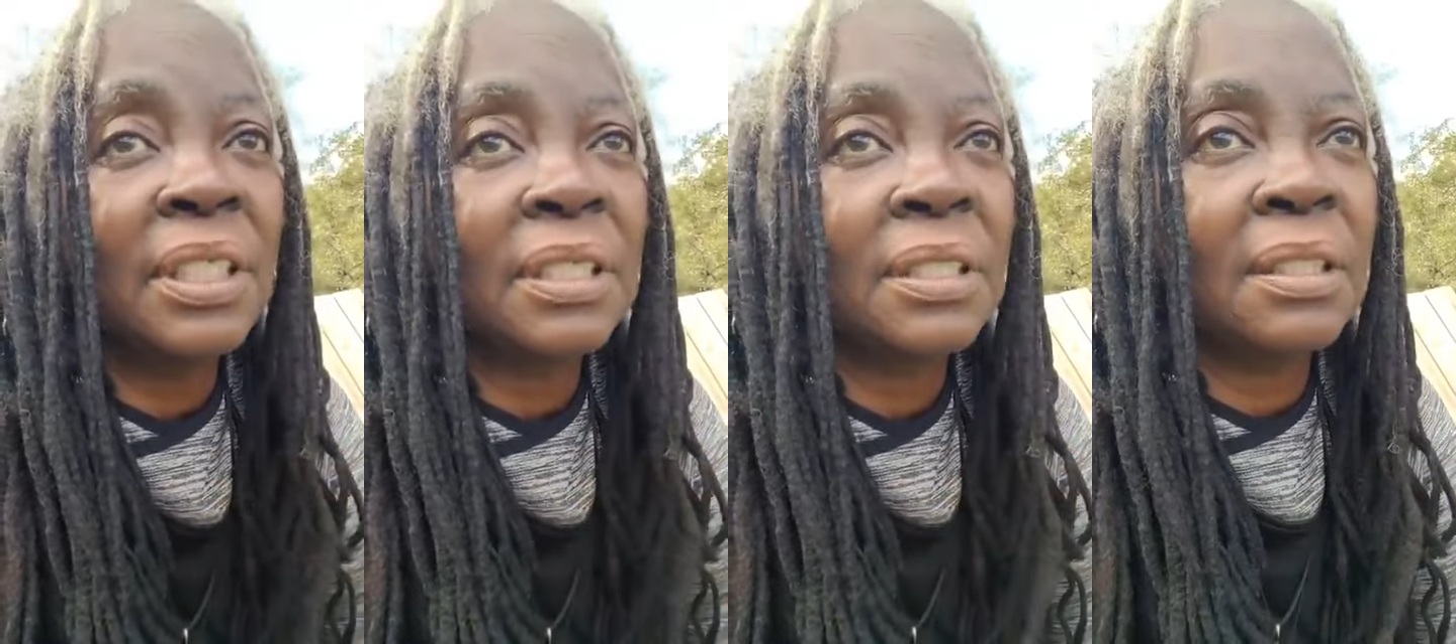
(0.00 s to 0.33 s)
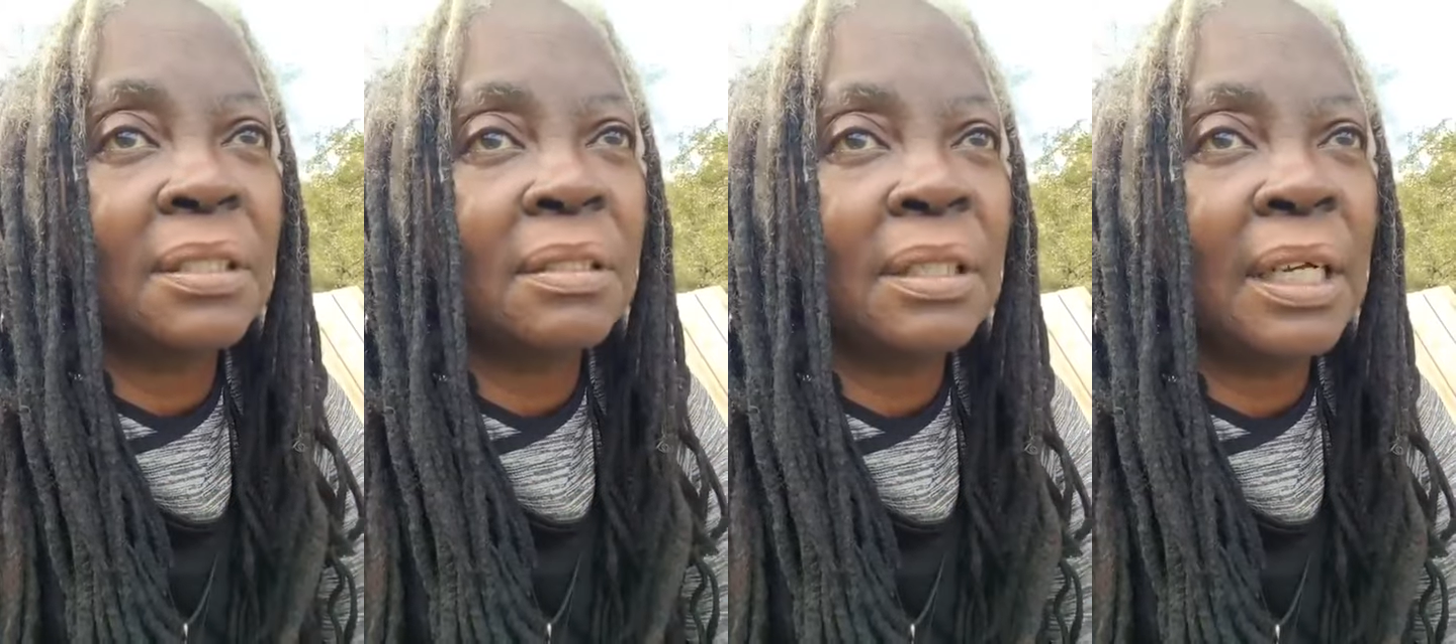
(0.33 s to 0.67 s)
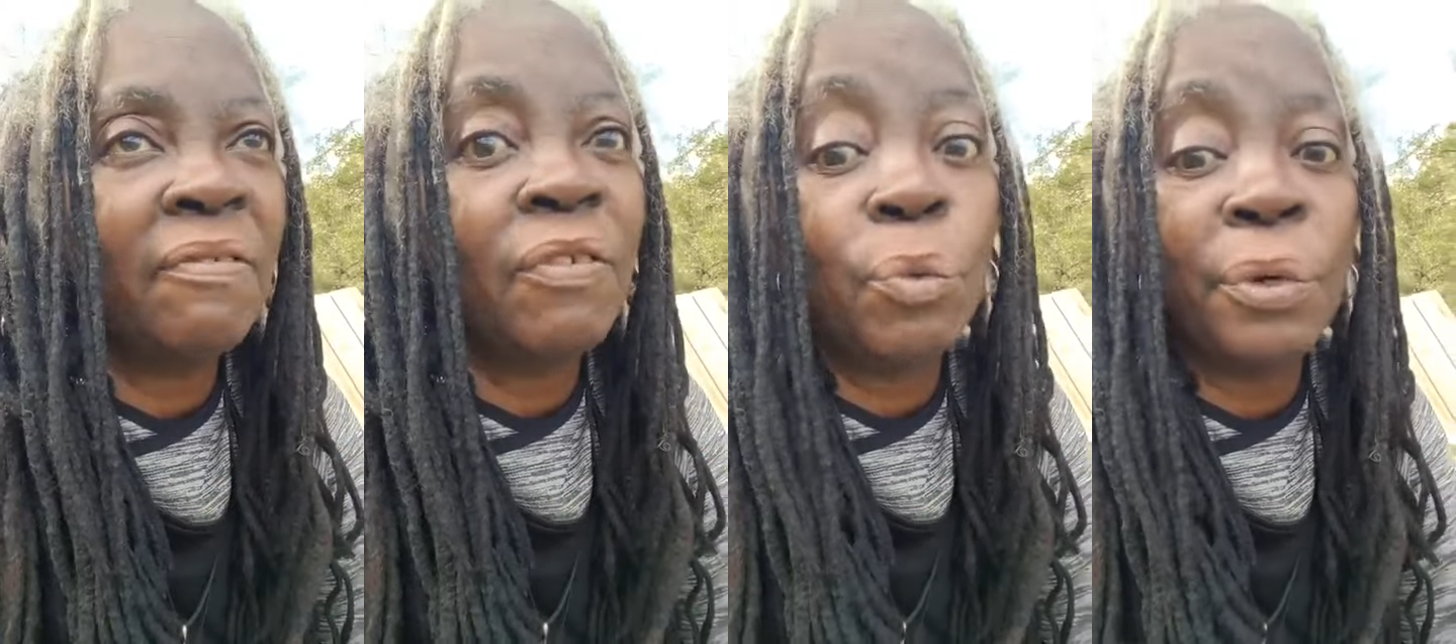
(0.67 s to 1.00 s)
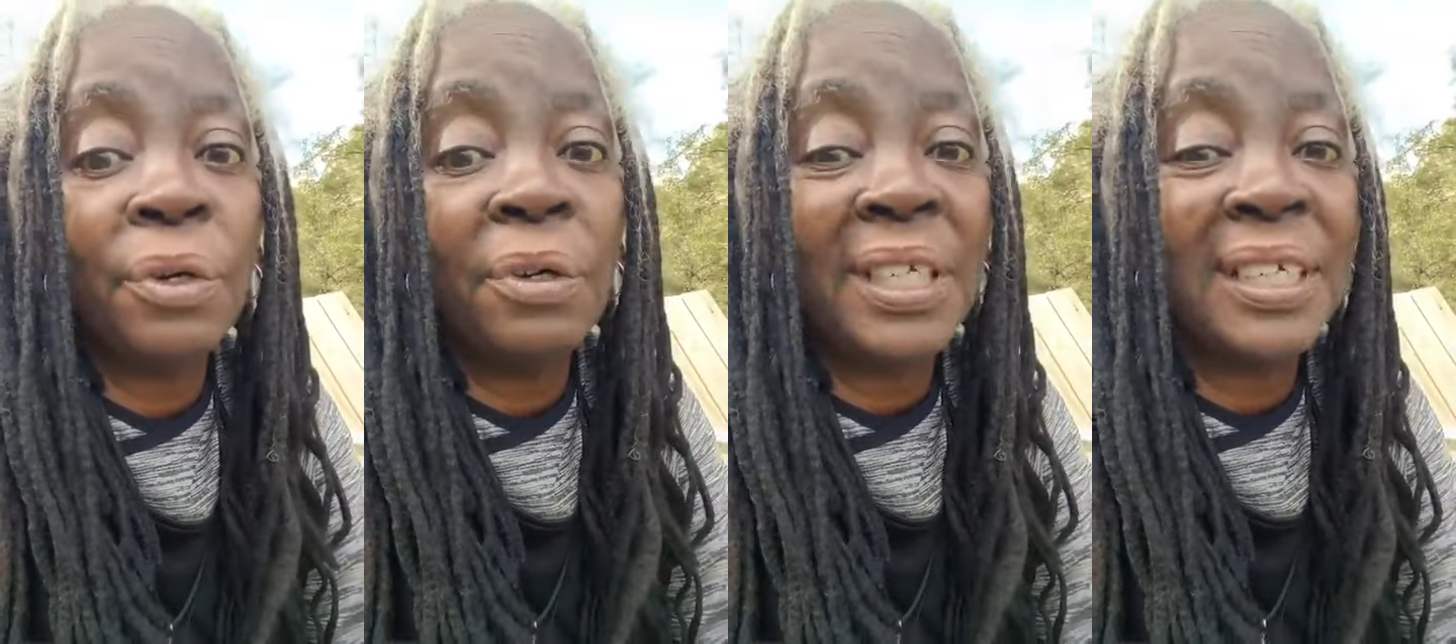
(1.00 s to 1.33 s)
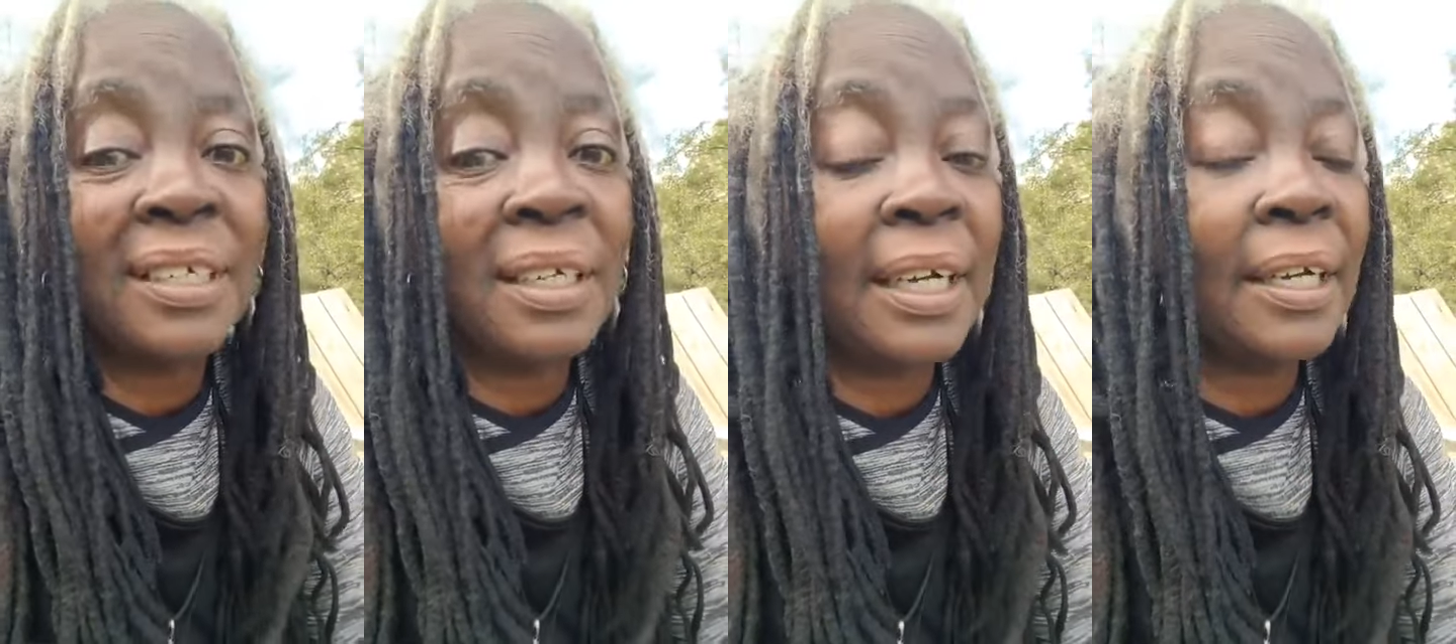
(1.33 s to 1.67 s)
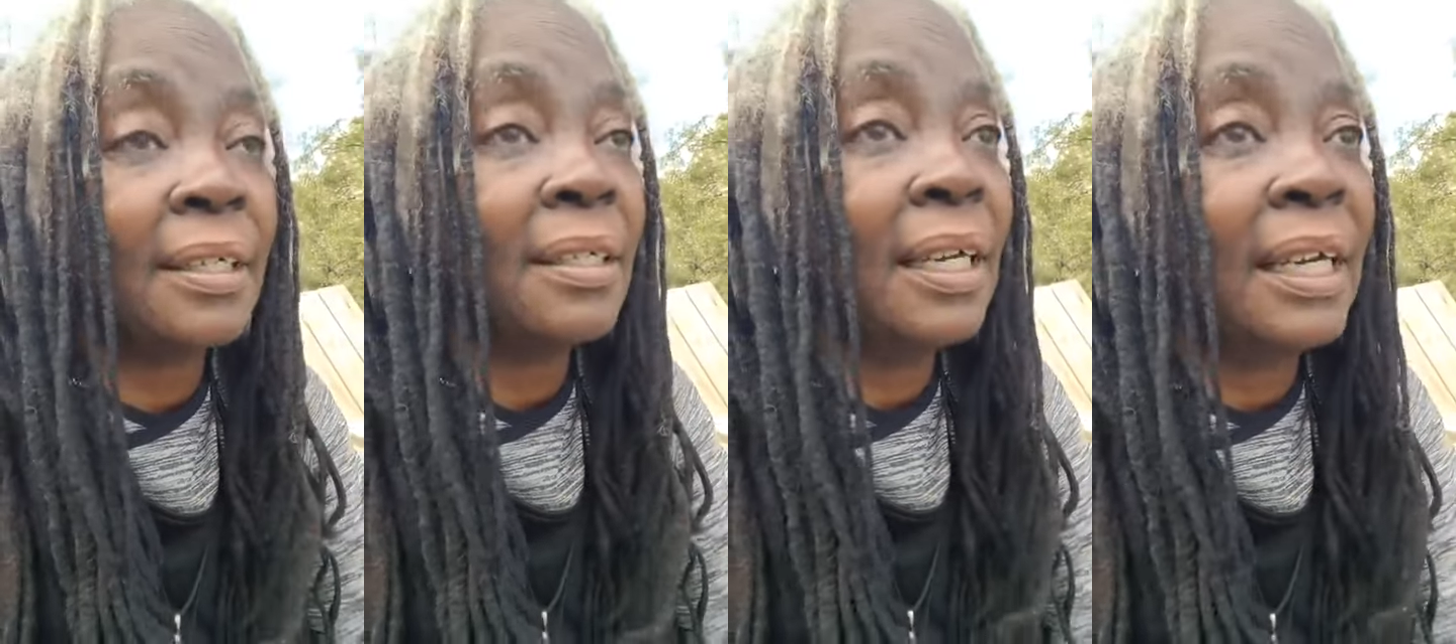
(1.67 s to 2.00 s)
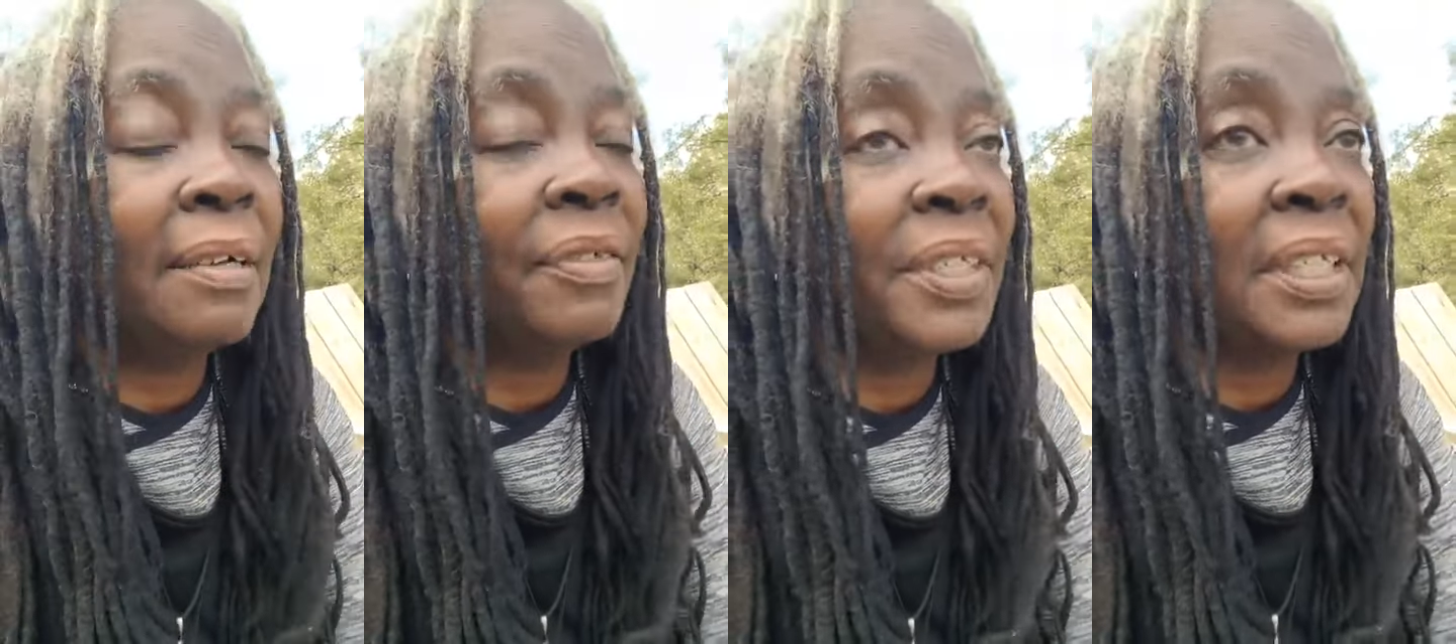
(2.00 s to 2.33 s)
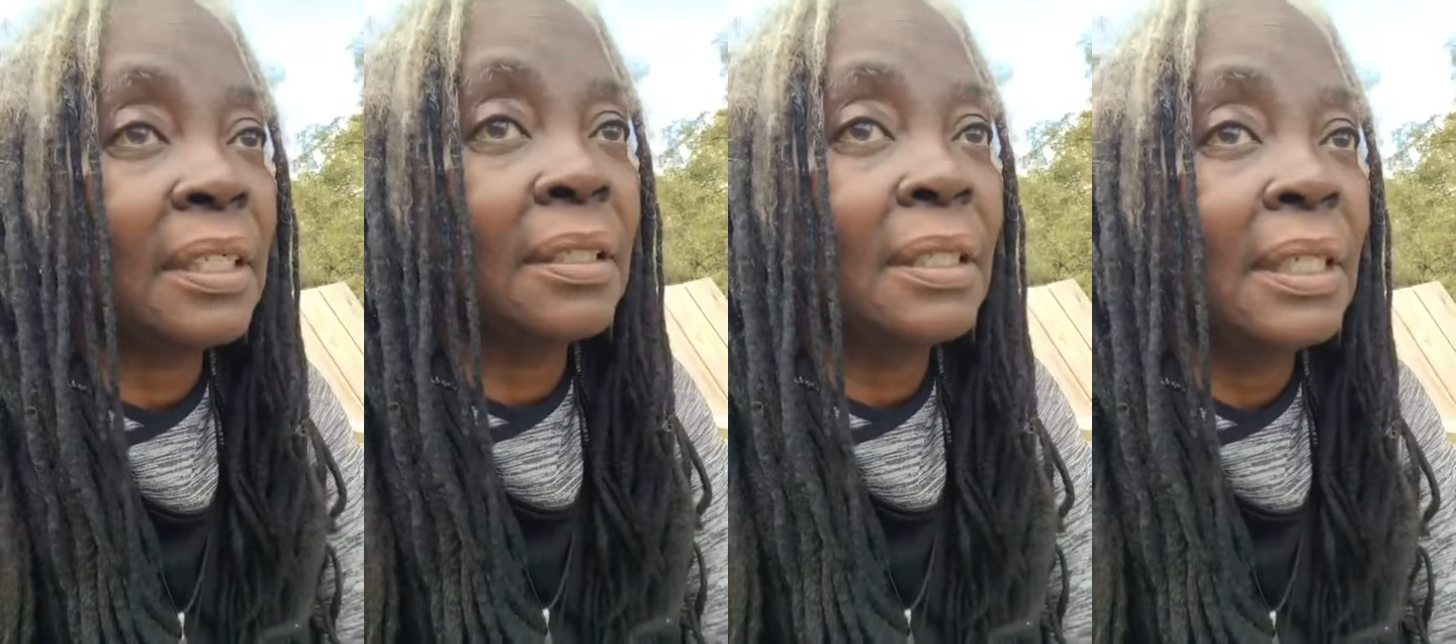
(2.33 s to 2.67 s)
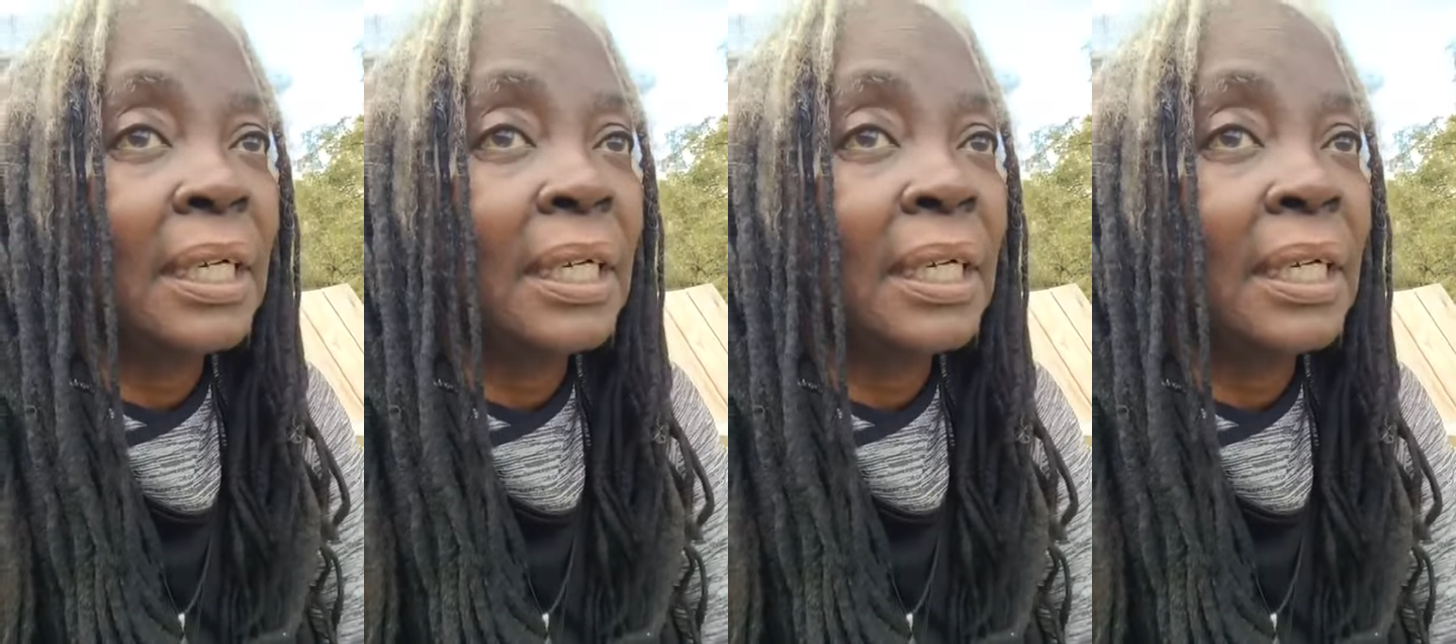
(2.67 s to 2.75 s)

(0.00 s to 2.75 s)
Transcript: just of the world in Atlanta and everything.